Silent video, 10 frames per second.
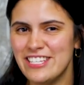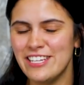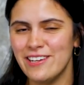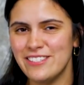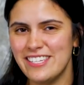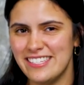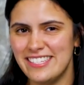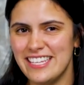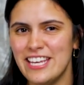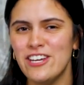tuned to
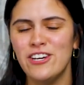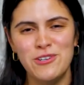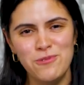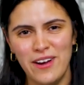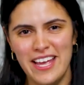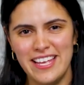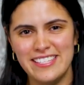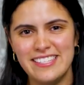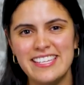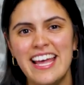see who
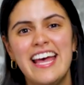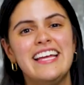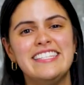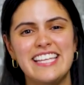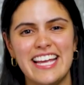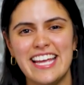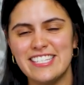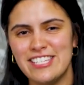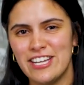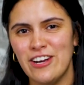wins
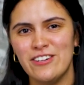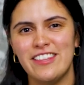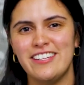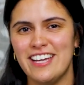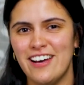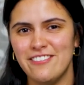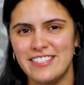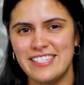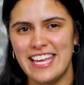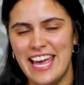tickets to go to the
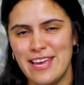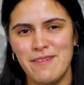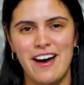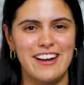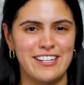Dolphins game on